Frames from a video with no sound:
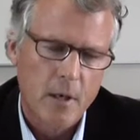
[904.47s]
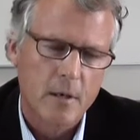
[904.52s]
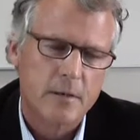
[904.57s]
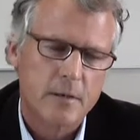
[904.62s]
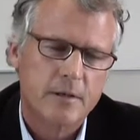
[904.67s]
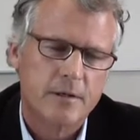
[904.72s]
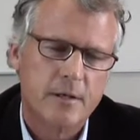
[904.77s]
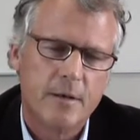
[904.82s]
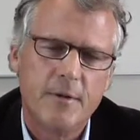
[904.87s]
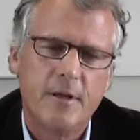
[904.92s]

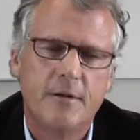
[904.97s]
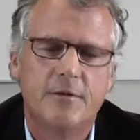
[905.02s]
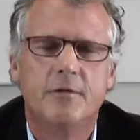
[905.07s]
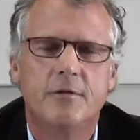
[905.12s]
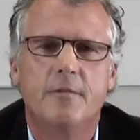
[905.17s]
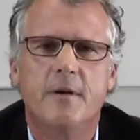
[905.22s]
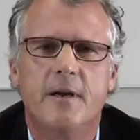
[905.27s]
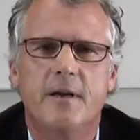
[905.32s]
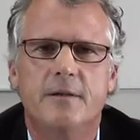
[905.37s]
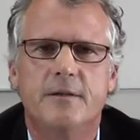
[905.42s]
Some of the
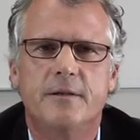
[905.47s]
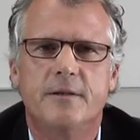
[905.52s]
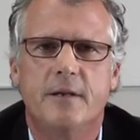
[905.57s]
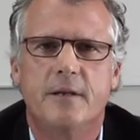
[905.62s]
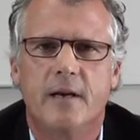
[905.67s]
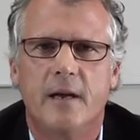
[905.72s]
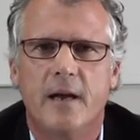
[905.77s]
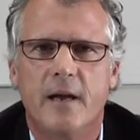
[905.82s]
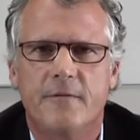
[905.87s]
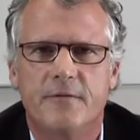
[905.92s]
trends
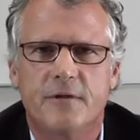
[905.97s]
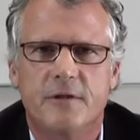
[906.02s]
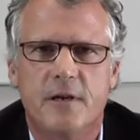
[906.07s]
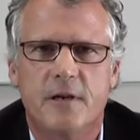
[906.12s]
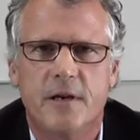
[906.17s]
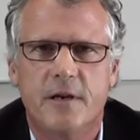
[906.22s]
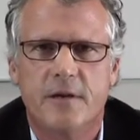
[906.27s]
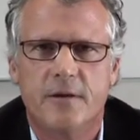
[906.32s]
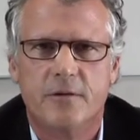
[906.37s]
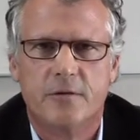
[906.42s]
that I have
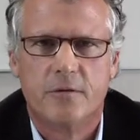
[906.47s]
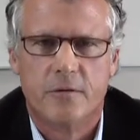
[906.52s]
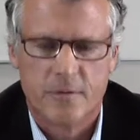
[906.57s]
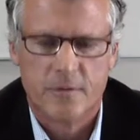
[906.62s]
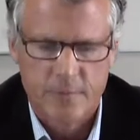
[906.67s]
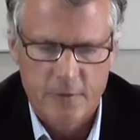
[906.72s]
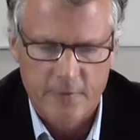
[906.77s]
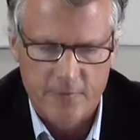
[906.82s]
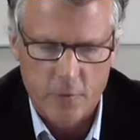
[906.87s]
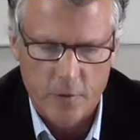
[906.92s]
seen in
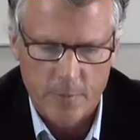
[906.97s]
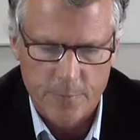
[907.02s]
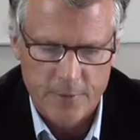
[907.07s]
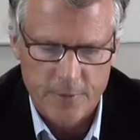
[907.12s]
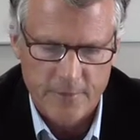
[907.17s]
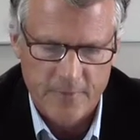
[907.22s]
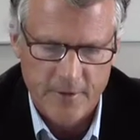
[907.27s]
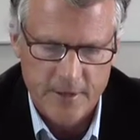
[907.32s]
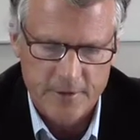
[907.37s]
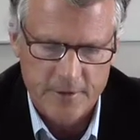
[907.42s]
terms of corporate
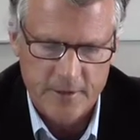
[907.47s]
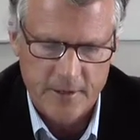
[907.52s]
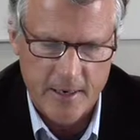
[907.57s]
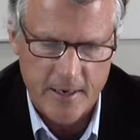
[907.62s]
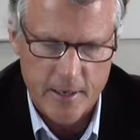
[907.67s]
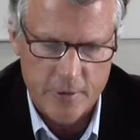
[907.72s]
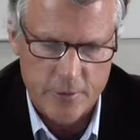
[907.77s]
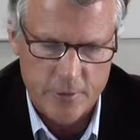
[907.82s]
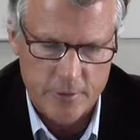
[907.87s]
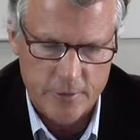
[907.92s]

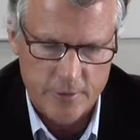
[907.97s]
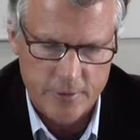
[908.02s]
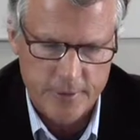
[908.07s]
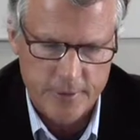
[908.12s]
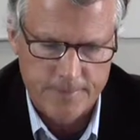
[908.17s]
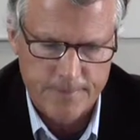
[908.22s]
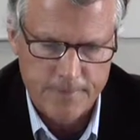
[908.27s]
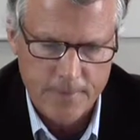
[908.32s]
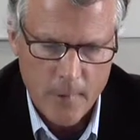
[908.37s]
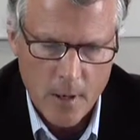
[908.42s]
investigations
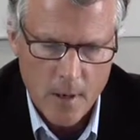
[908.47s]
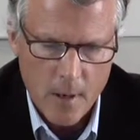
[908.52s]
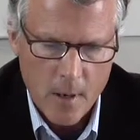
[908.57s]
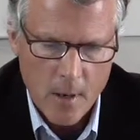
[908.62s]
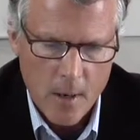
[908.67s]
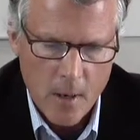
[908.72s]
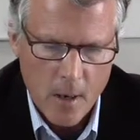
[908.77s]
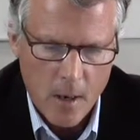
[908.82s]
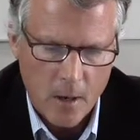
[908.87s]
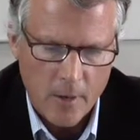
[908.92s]

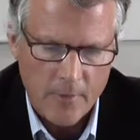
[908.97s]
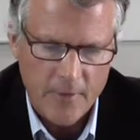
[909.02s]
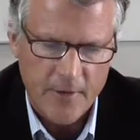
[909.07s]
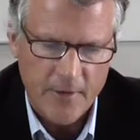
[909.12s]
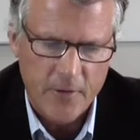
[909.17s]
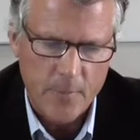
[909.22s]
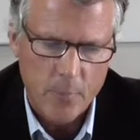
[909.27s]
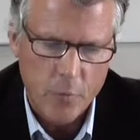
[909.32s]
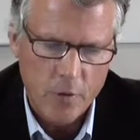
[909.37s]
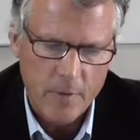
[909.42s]
are
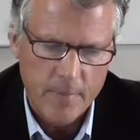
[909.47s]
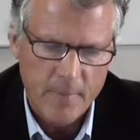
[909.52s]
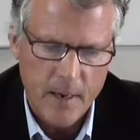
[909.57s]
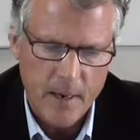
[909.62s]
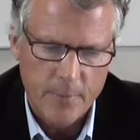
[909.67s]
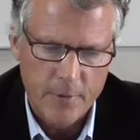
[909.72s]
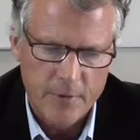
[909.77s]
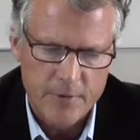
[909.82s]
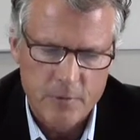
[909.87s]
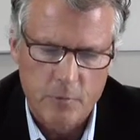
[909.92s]
that the board
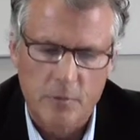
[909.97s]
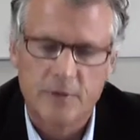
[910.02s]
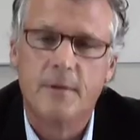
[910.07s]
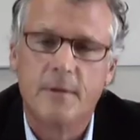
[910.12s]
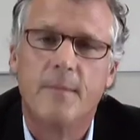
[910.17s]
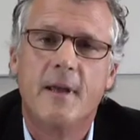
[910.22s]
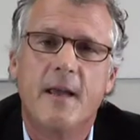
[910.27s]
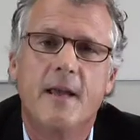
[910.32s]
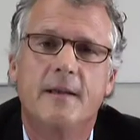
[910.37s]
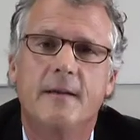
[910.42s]
members will
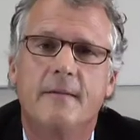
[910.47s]
demand